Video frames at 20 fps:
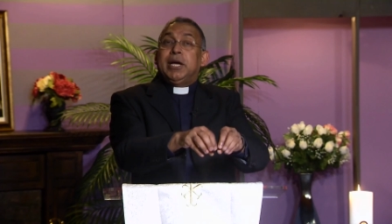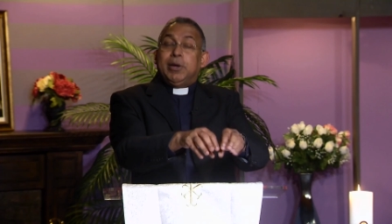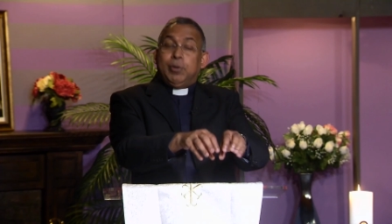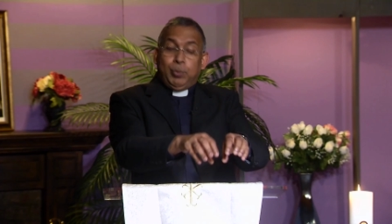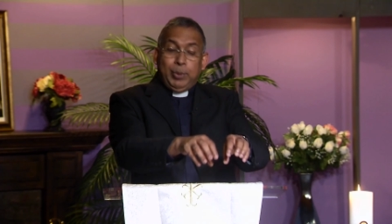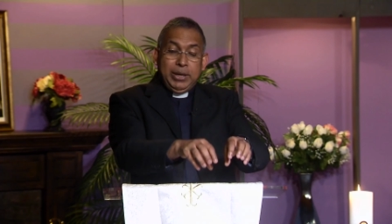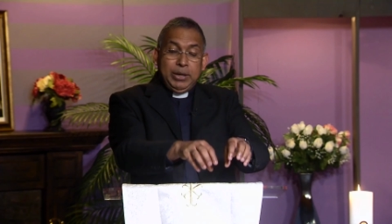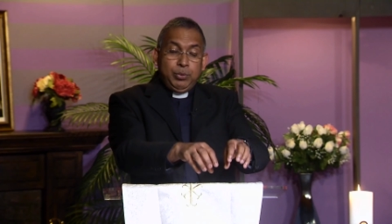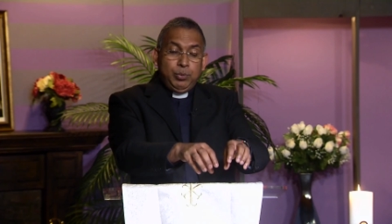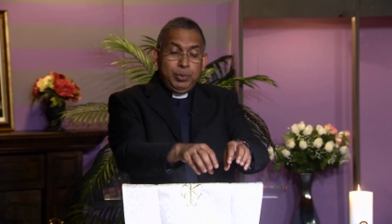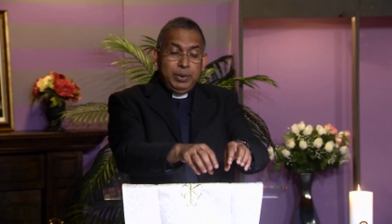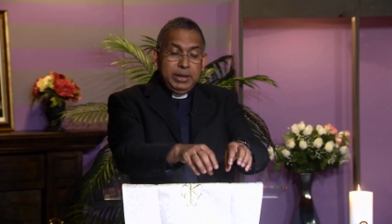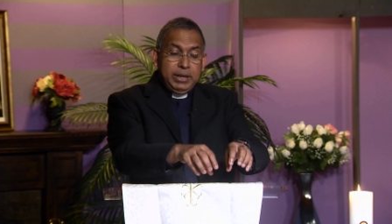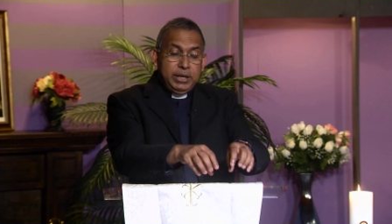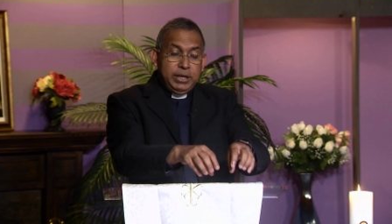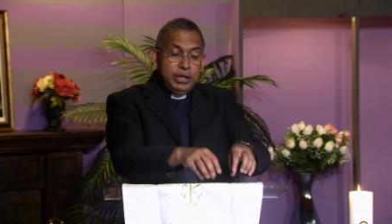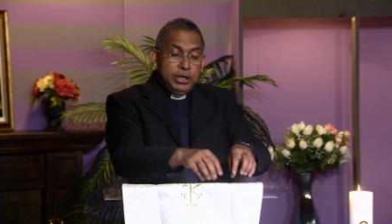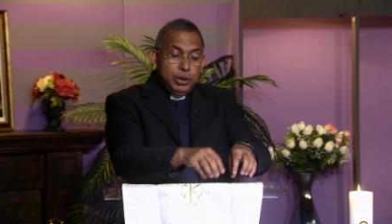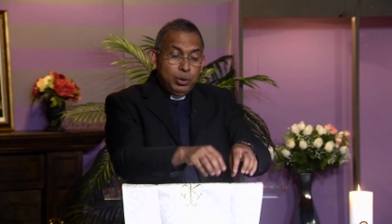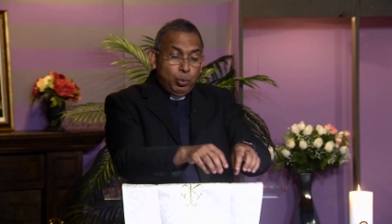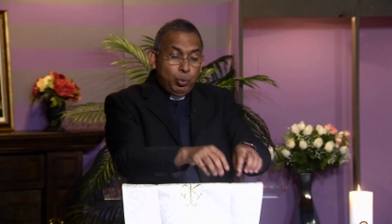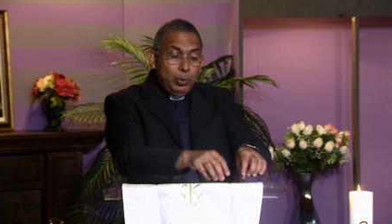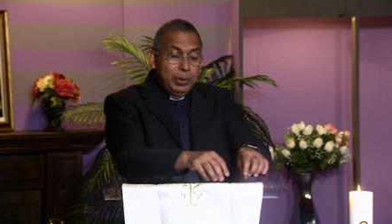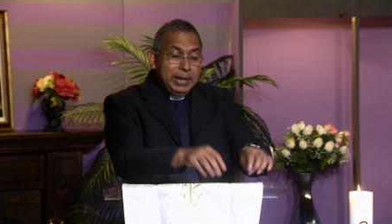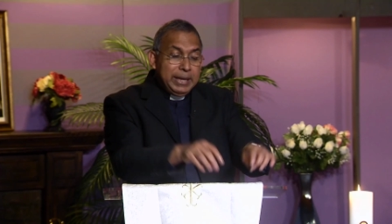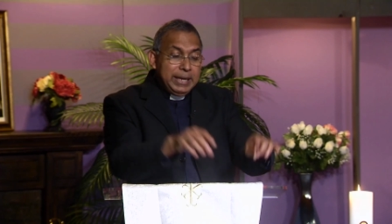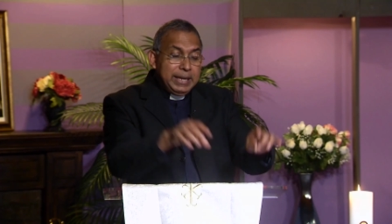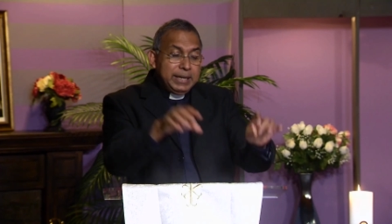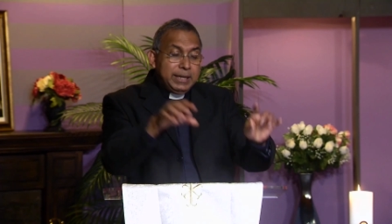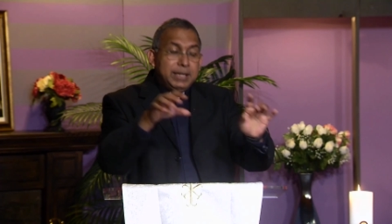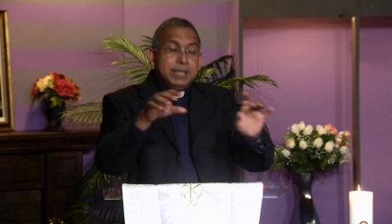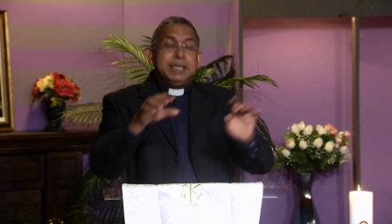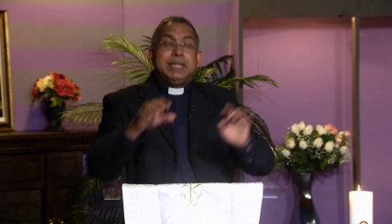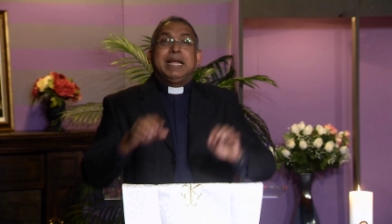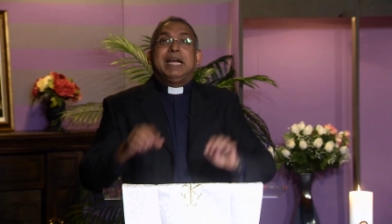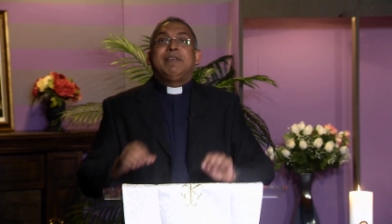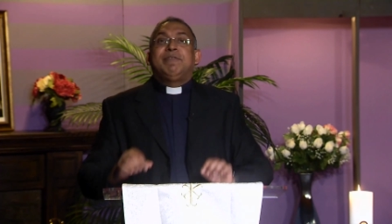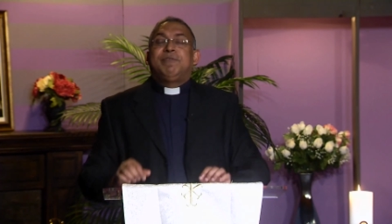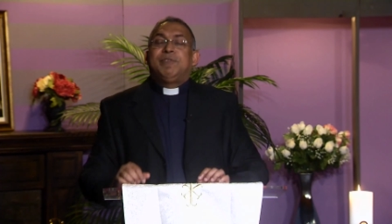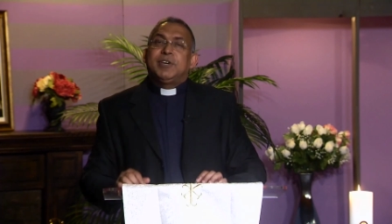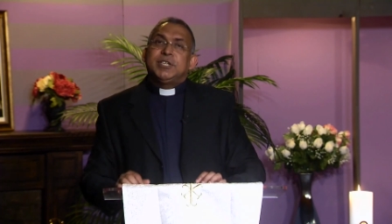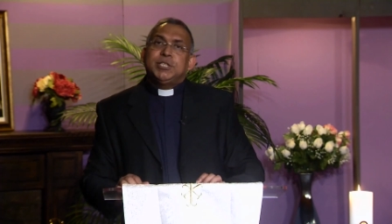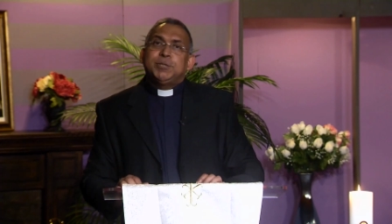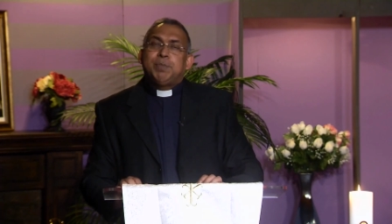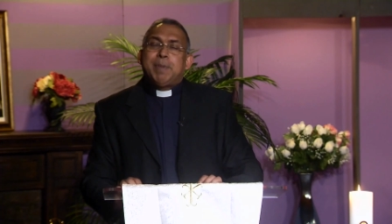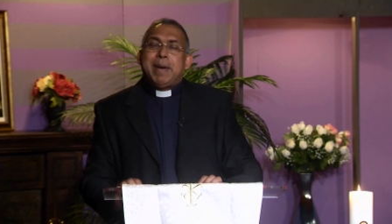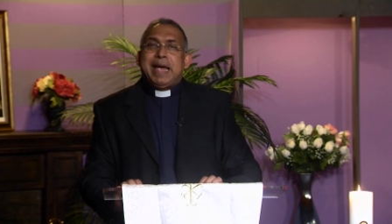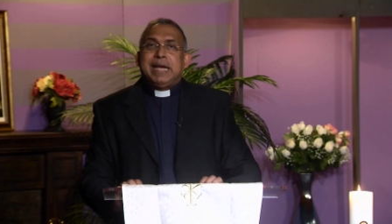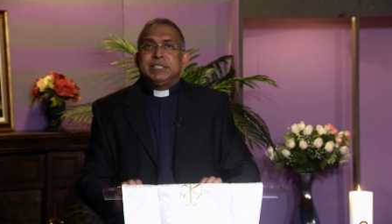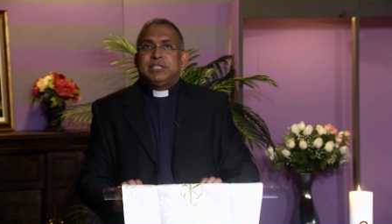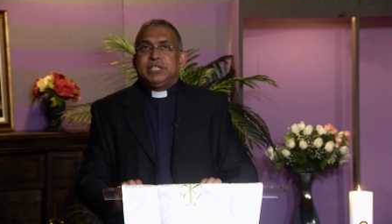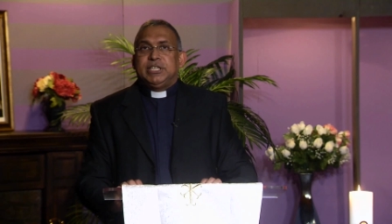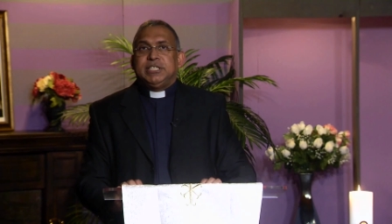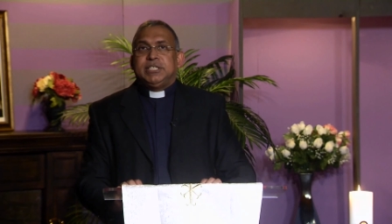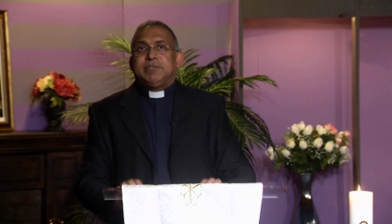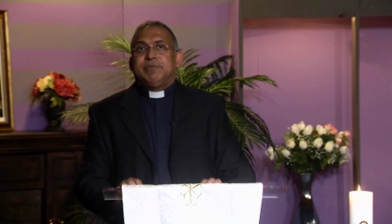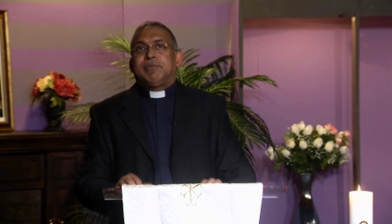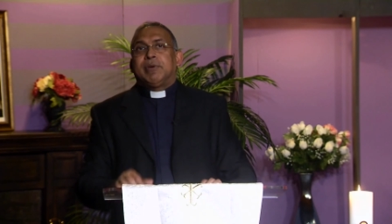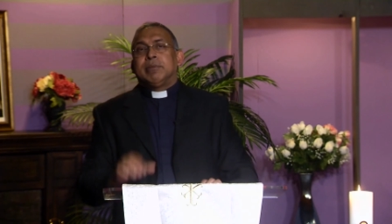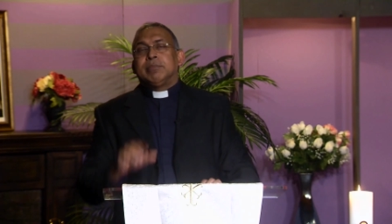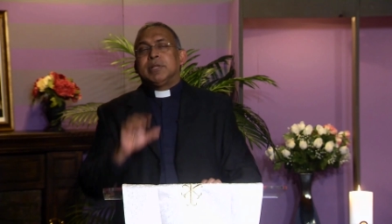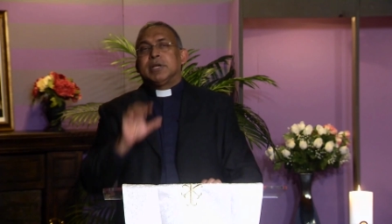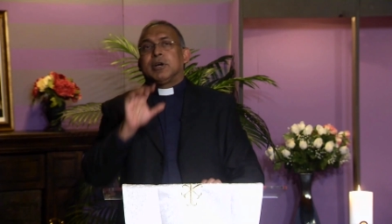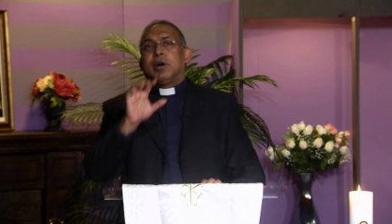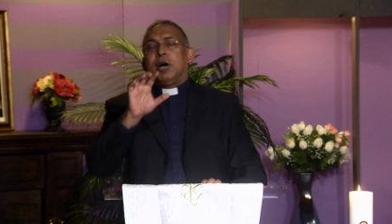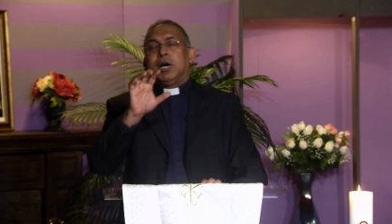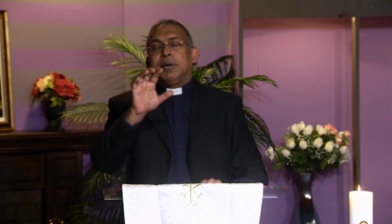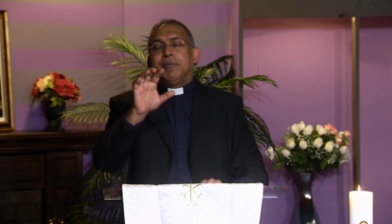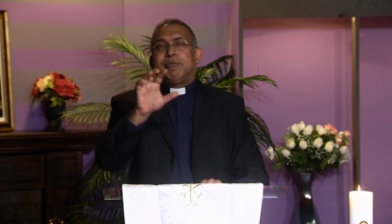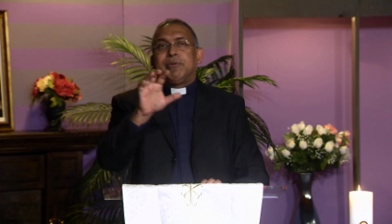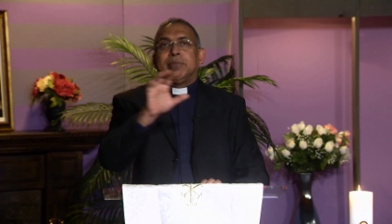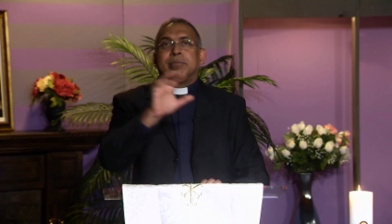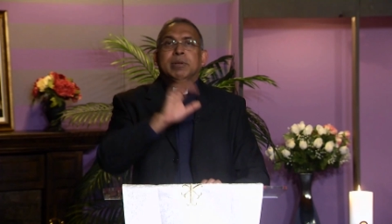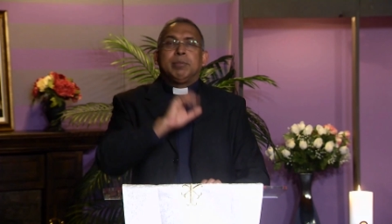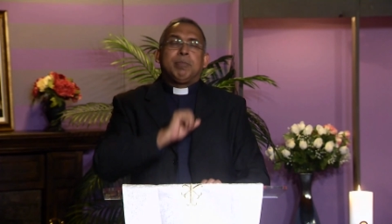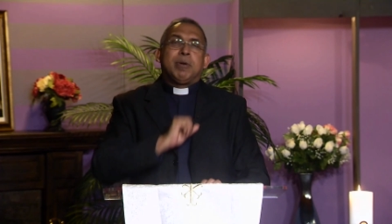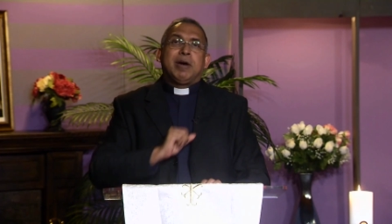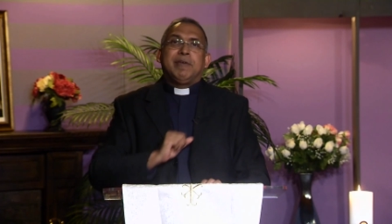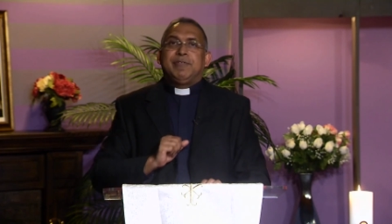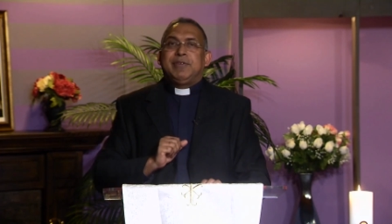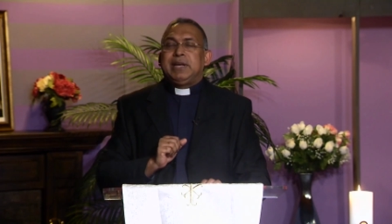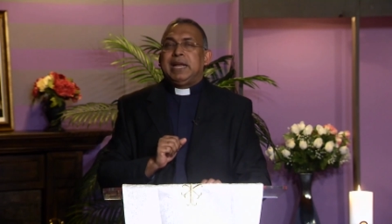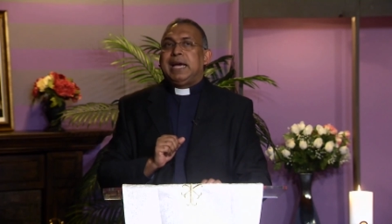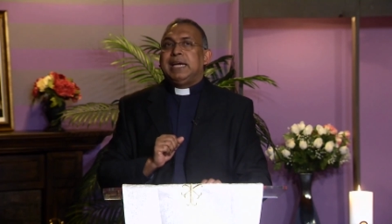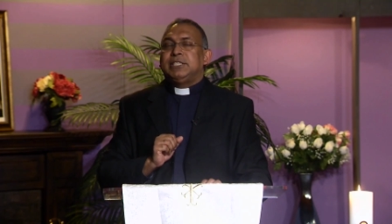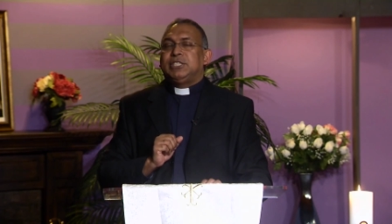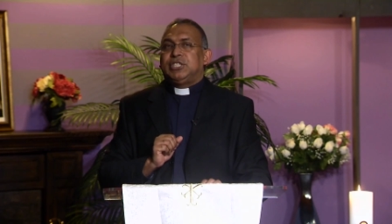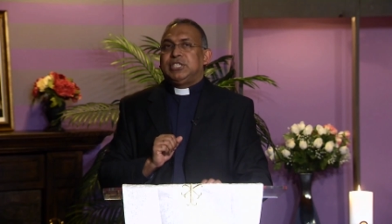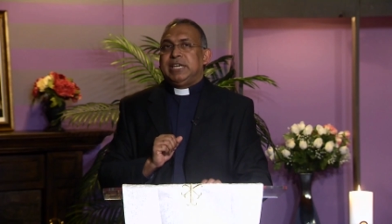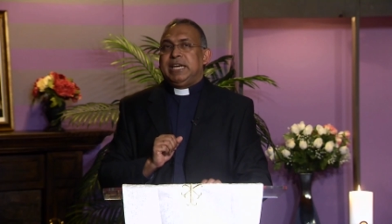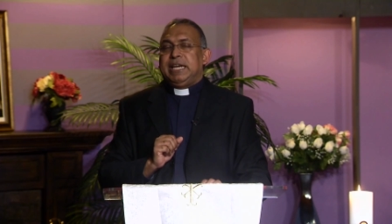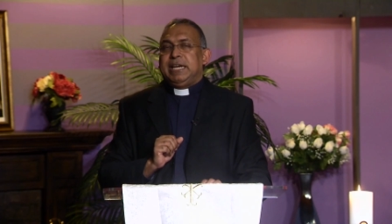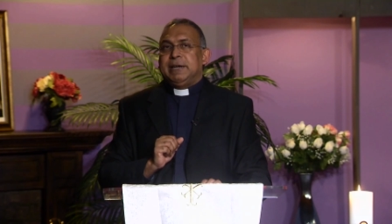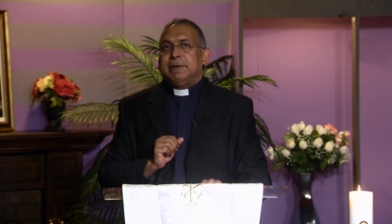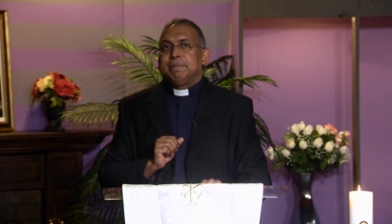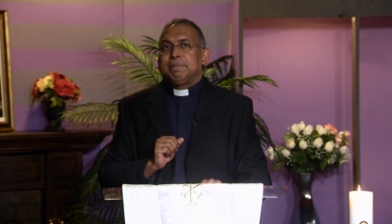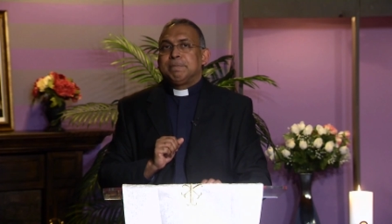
when we read that first passage from the, from the prophet Isaiah.